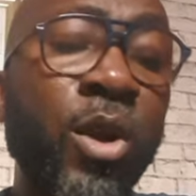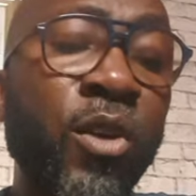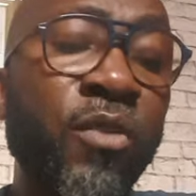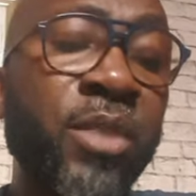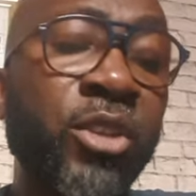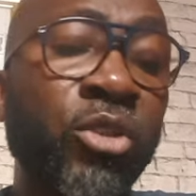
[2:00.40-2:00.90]

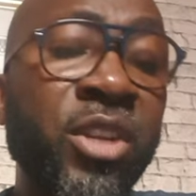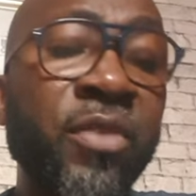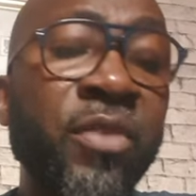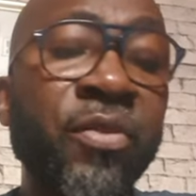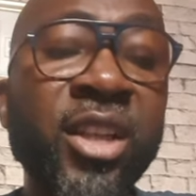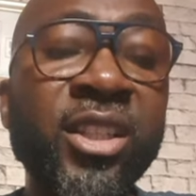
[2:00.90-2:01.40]
government, during the
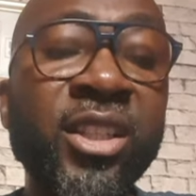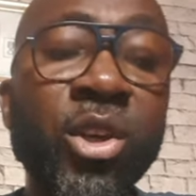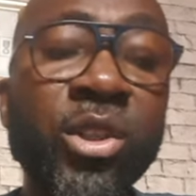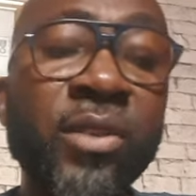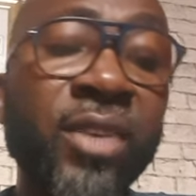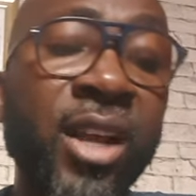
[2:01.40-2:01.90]
Federal
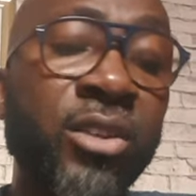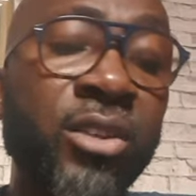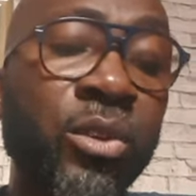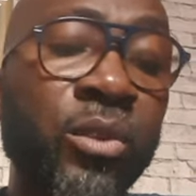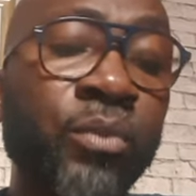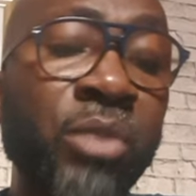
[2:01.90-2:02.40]
Executive
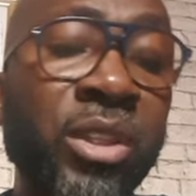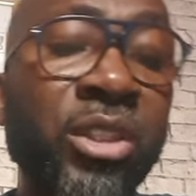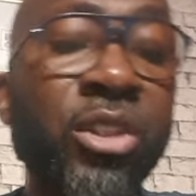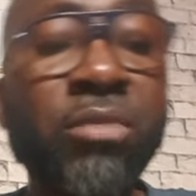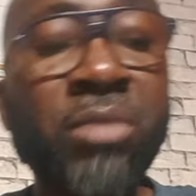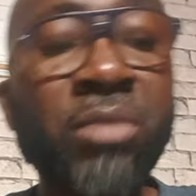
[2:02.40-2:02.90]
Council
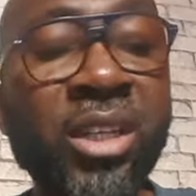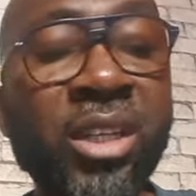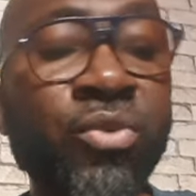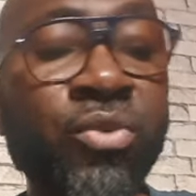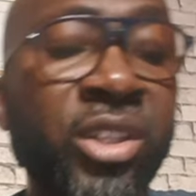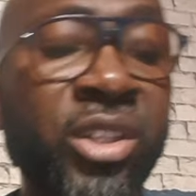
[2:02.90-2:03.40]
meeting on Monday,
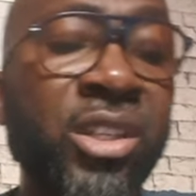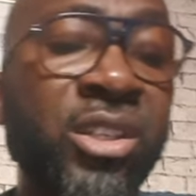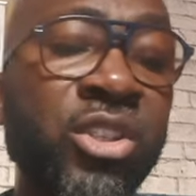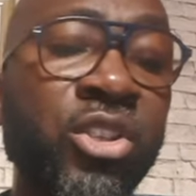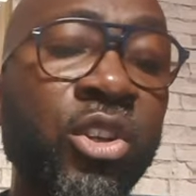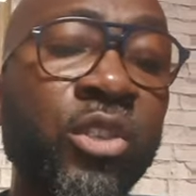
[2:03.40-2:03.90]
reached the
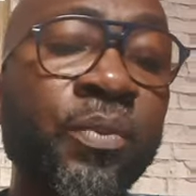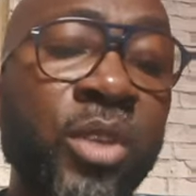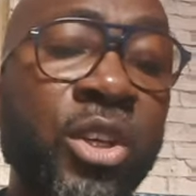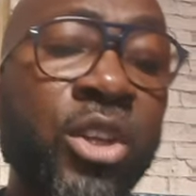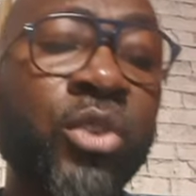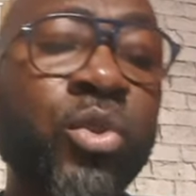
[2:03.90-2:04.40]
decision
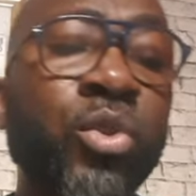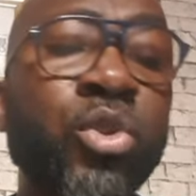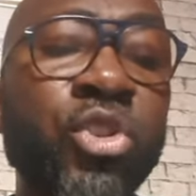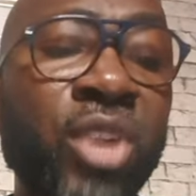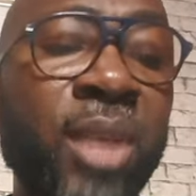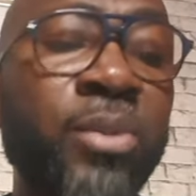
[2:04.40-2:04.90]
to
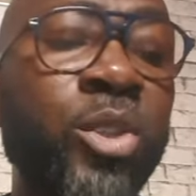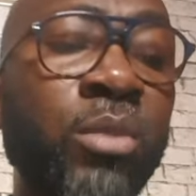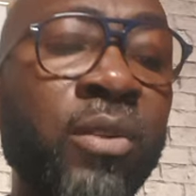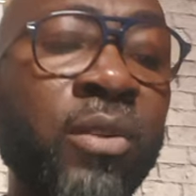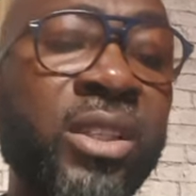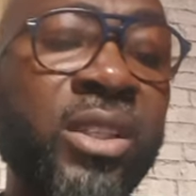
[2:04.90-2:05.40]
scrap some
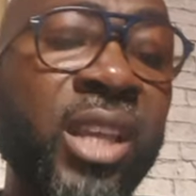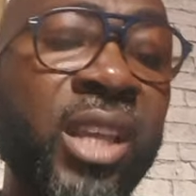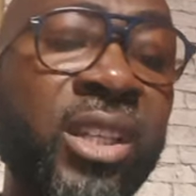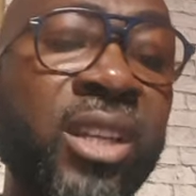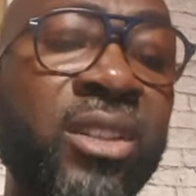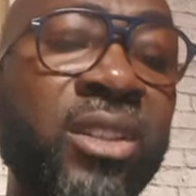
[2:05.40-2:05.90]
of these
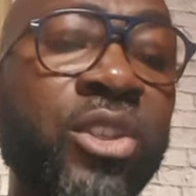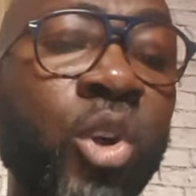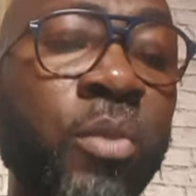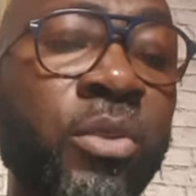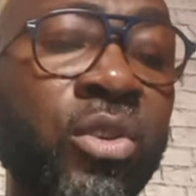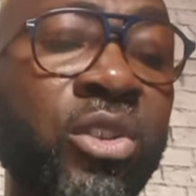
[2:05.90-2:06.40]
agencies,
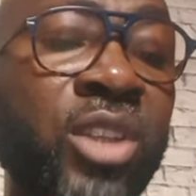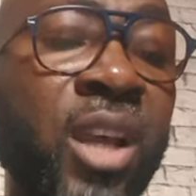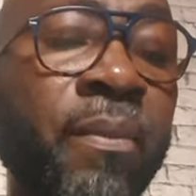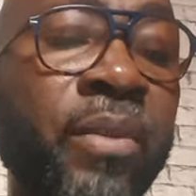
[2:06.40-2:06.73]
commissions, and